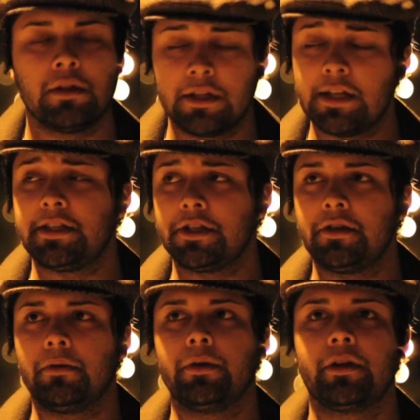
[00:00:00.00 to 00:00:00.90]
That's
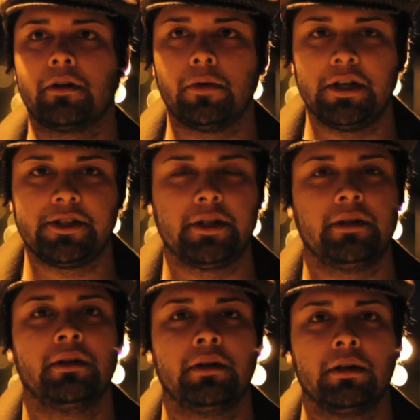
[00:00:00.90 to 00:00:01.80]
actually a really good
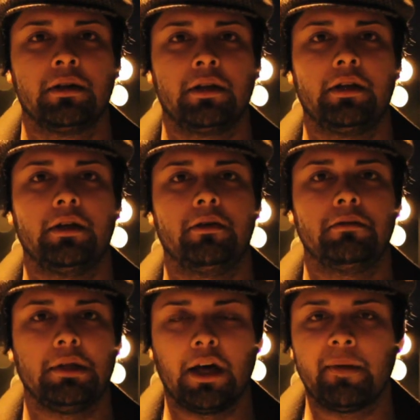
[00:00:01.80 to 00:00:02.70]
question. You know,
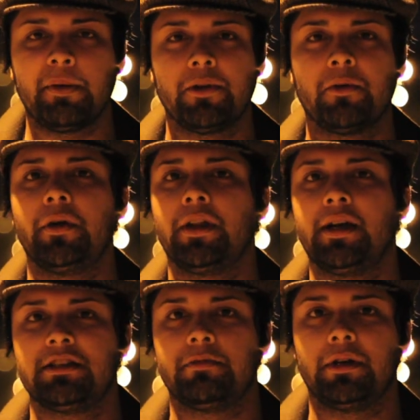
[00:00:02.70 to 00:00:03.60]
a lot of people don't
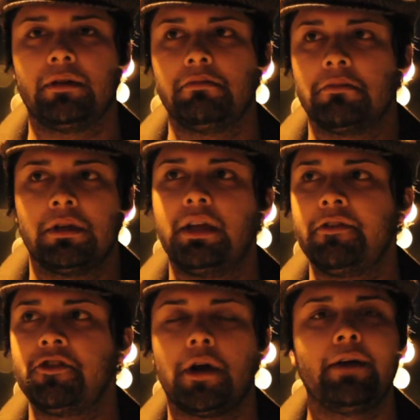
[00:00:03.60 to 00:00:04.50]
realize it, but
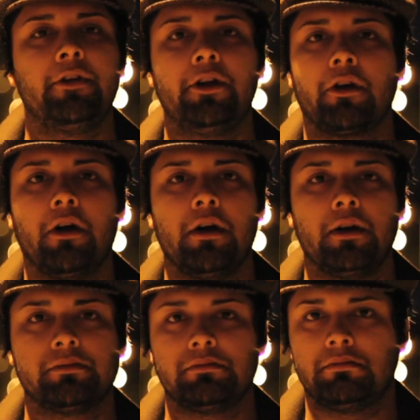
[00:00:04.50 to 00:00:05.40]
even driving in your
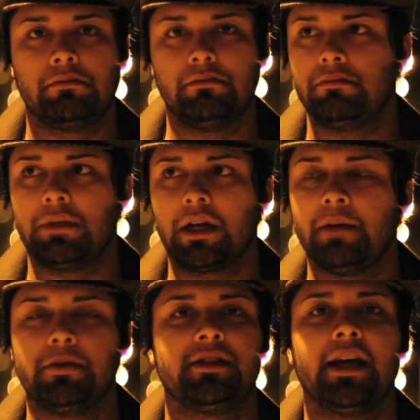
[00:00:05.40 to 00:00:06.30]
car, a
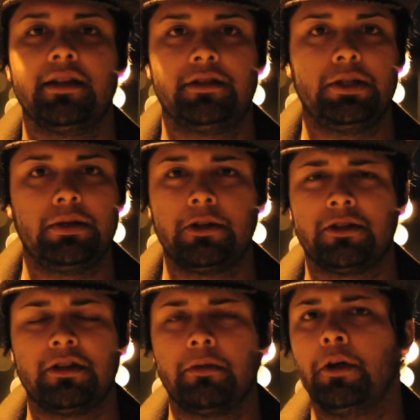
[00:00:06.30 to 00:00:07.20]
couple seconds you, you
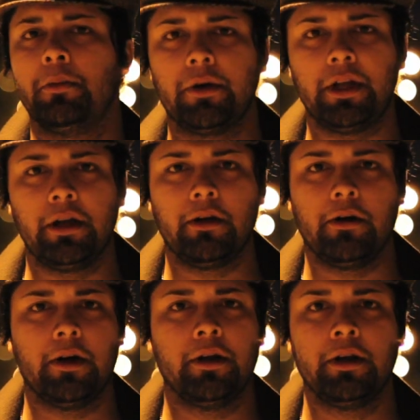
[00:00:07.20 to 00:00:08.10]
see a billboard here,
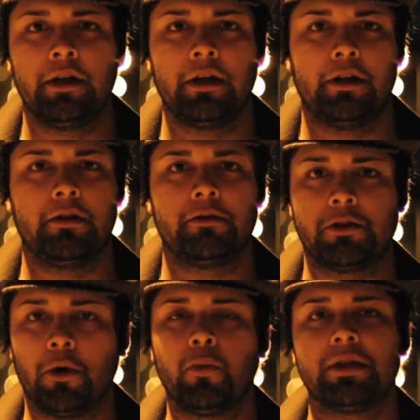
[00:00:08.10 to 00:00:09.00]
or, you know,
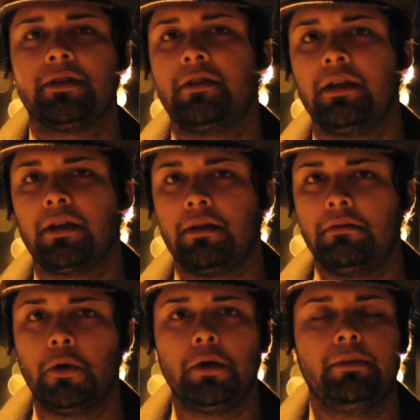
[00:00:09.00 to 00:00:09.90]
told what to think,
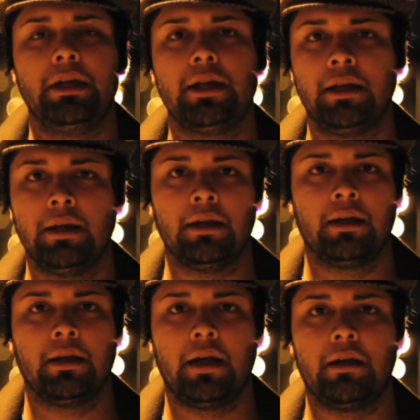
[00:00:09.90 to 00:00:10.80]
who to be,
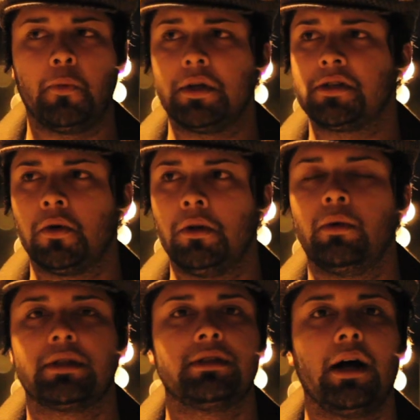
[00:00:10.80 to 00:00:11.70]
and what's cool and
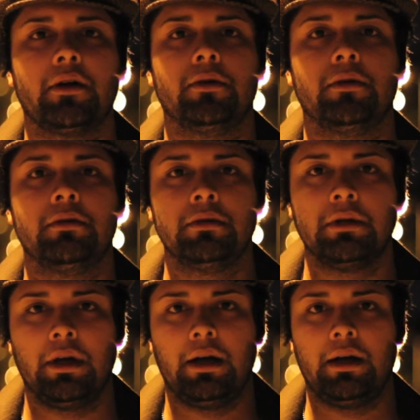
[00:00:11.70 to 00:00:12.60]
what's not cool.
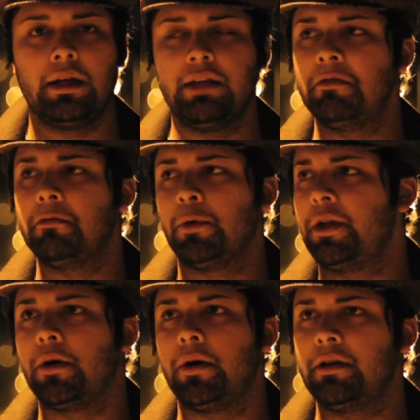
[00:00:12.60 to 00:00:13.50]
Uh, even when
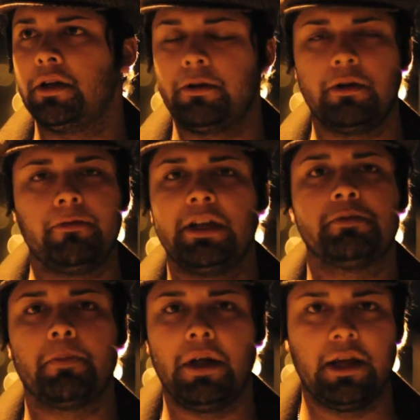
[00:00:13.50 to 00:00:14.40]
you go on, you know, your
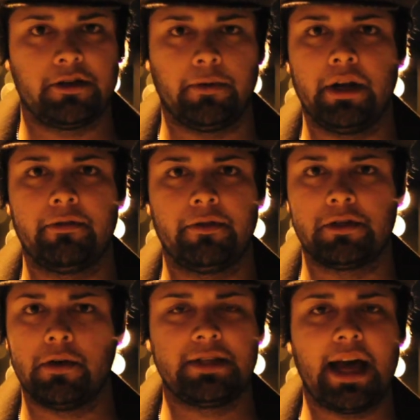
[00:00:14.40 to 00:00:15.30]
Facebook page or whatever, there's
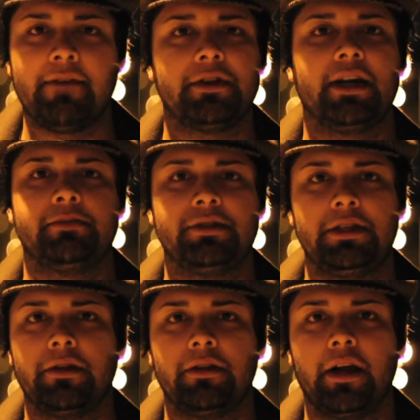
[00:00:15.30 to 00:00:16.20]
always advertisements
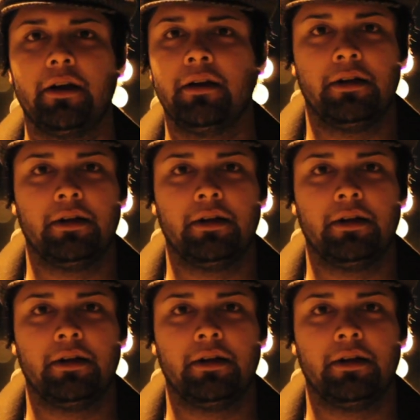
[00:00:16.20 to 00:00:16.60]
here or there.